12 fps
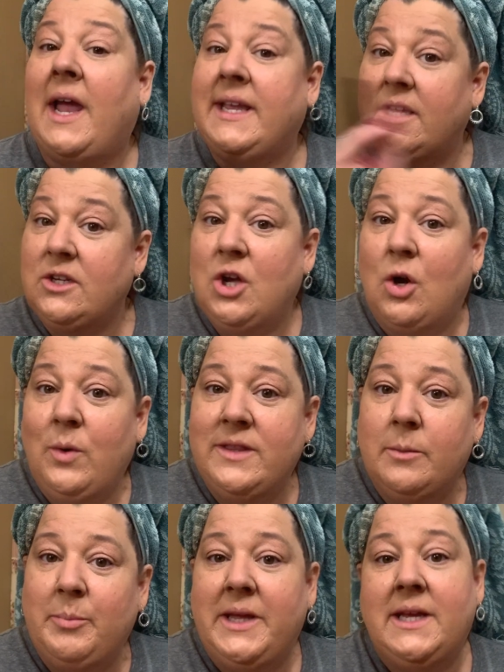I can go
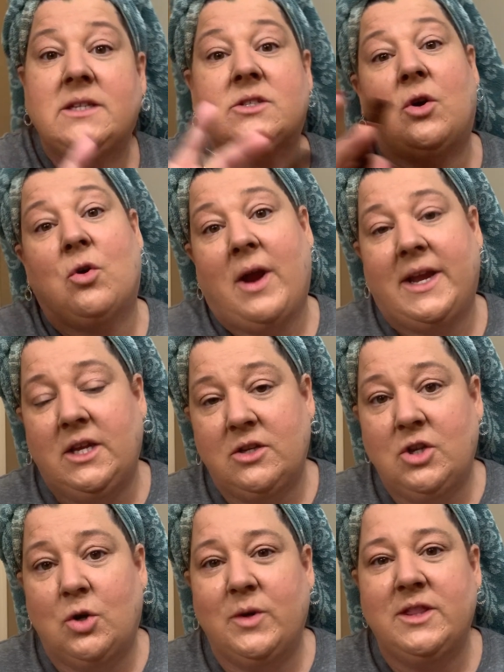in the pinks or I
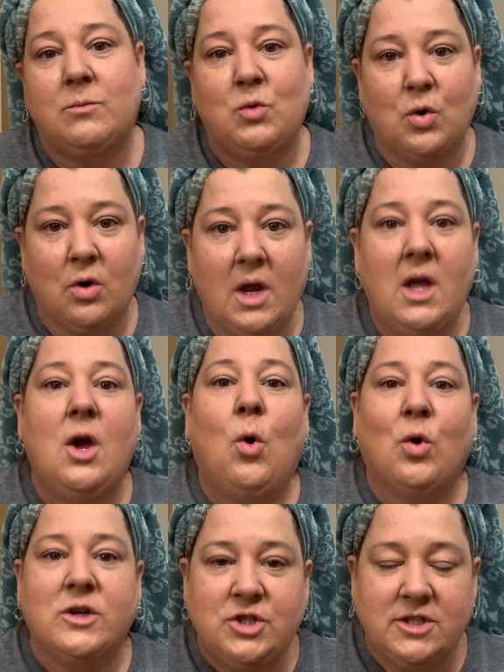can go in the more
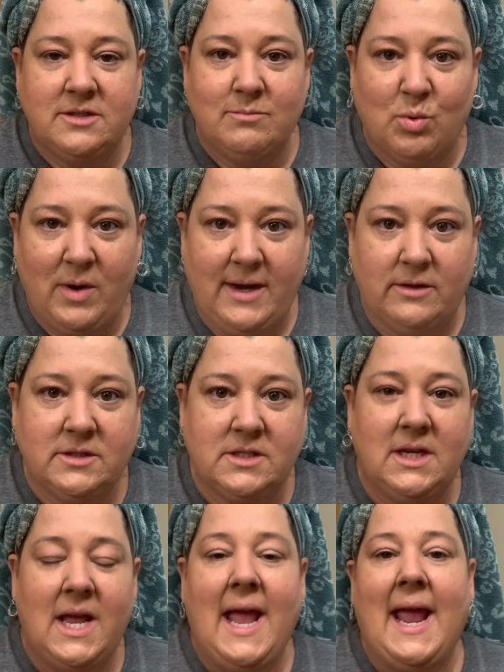oranges and browns.